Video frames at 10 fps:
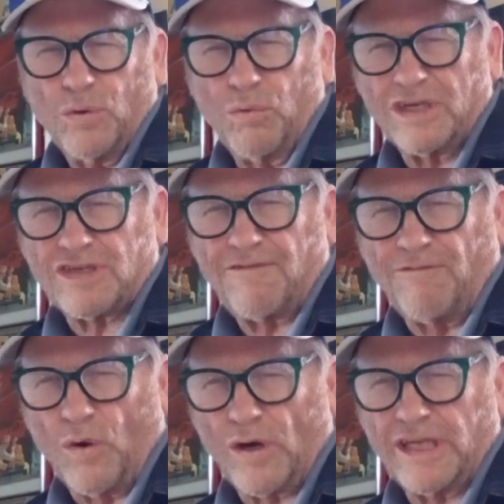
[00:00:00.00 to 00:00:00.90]
which
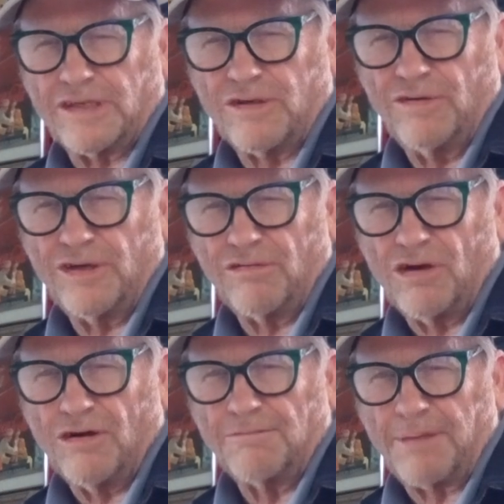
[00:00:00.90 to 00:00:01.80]

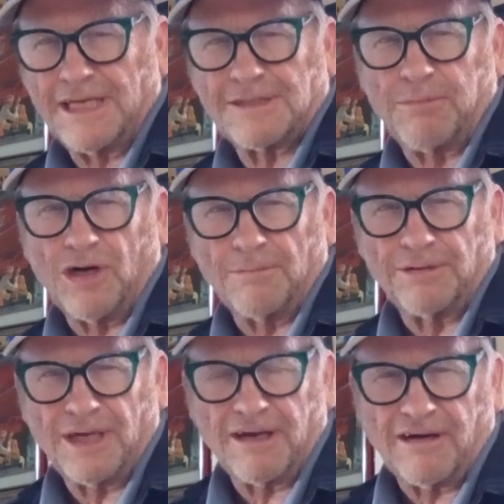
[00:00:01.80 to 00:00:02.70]
42-year-old baseball
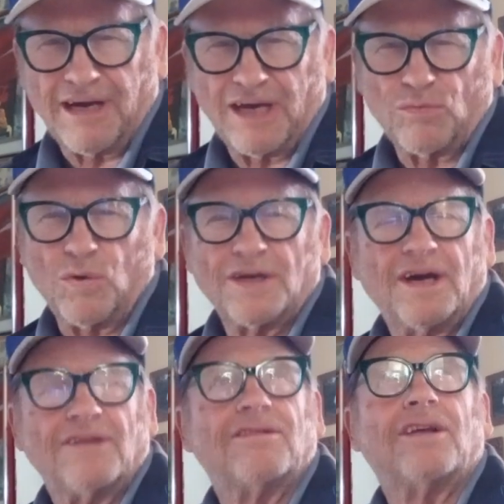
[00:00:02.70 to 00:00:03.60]
player had
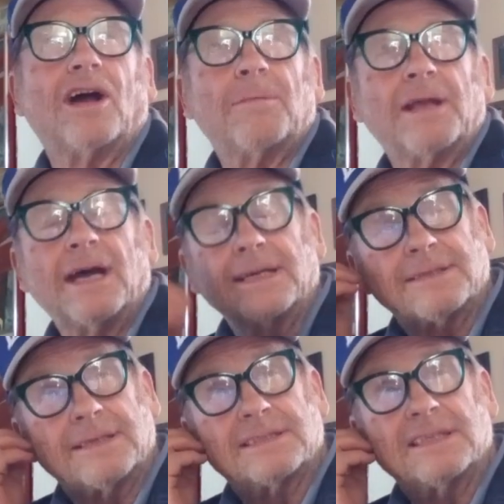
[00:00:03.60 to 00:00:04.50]
100
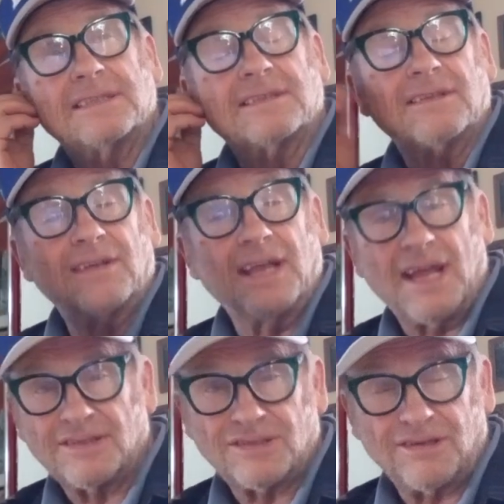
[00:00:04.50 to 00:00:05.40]
RBIs in a season? The
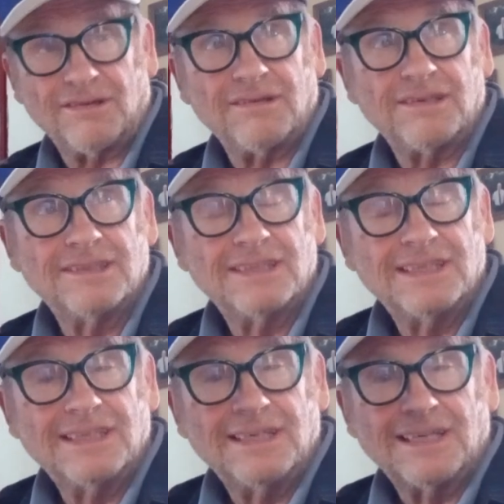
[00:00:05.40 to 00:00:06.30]
answer:
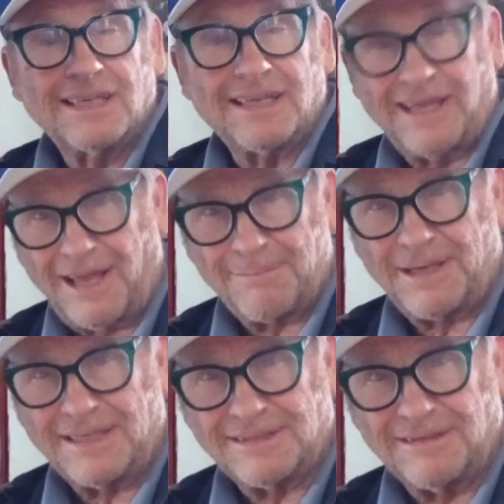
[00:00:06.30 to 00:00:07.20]
Cap
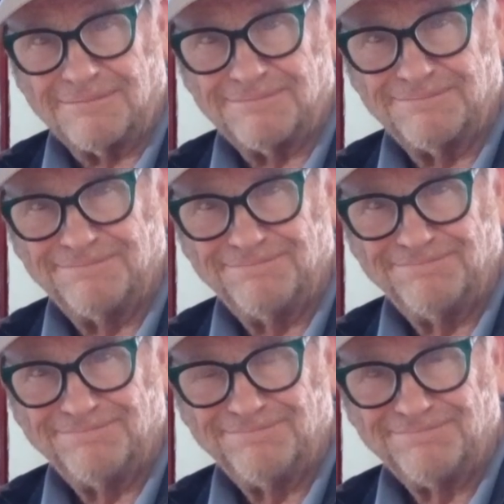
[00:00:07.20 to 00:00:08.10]
Anson.
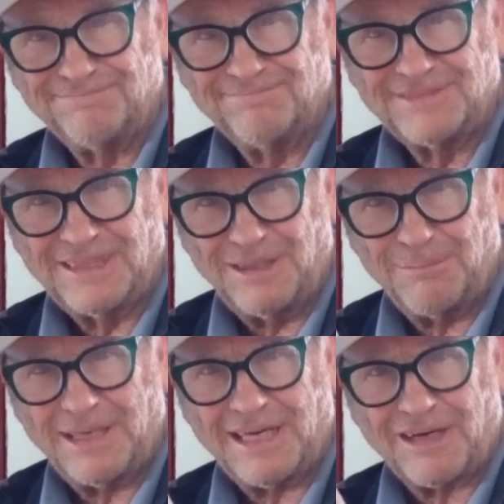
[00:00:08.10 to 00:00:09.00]
You
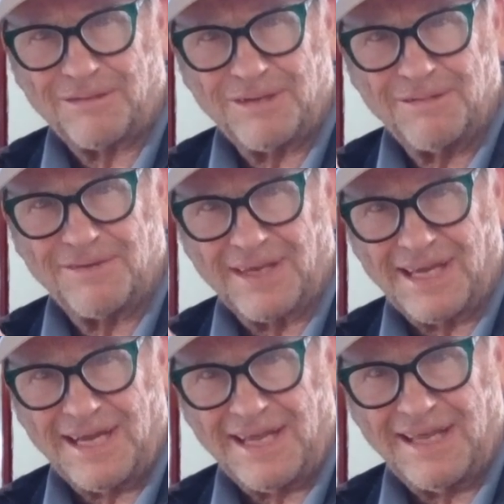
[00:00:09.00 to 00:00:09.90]
may not agree with the
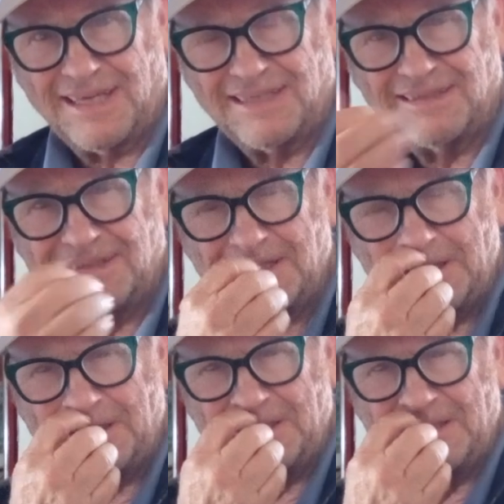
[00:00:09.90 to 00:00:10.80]
guy,
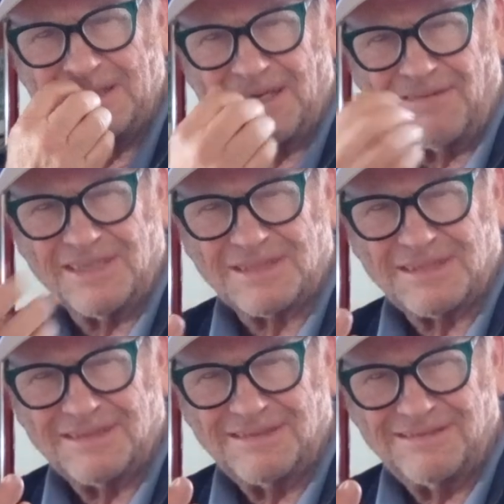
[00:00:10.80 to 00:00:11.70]
of
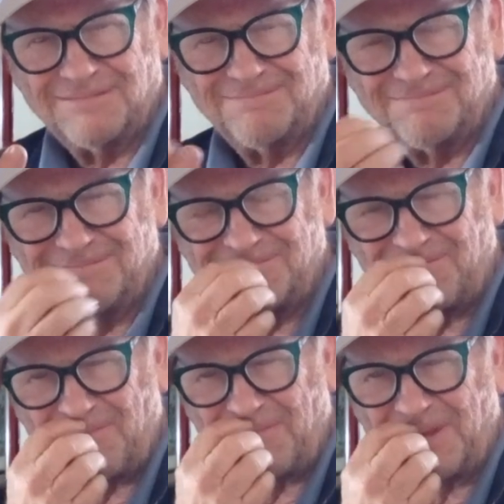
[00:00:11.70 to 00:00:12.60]
his,
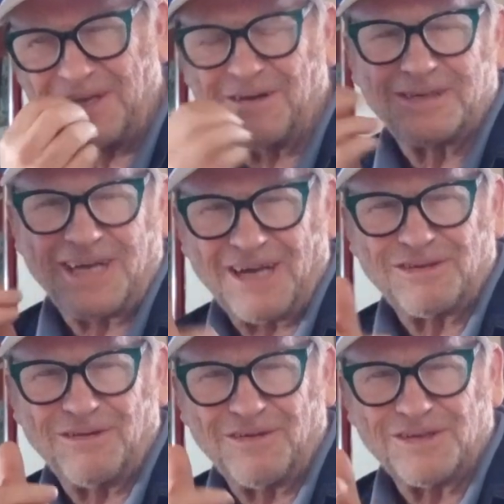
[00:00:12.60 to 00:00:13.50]

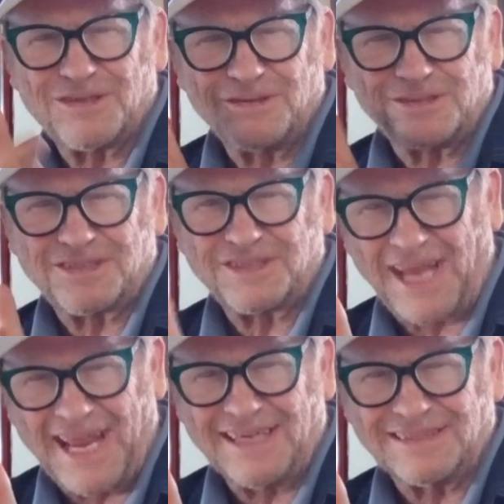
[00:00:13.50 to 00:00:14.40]
controversial
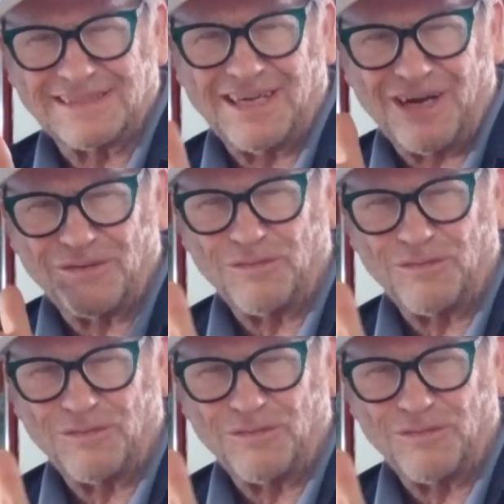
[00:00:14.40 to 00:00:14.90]
stance on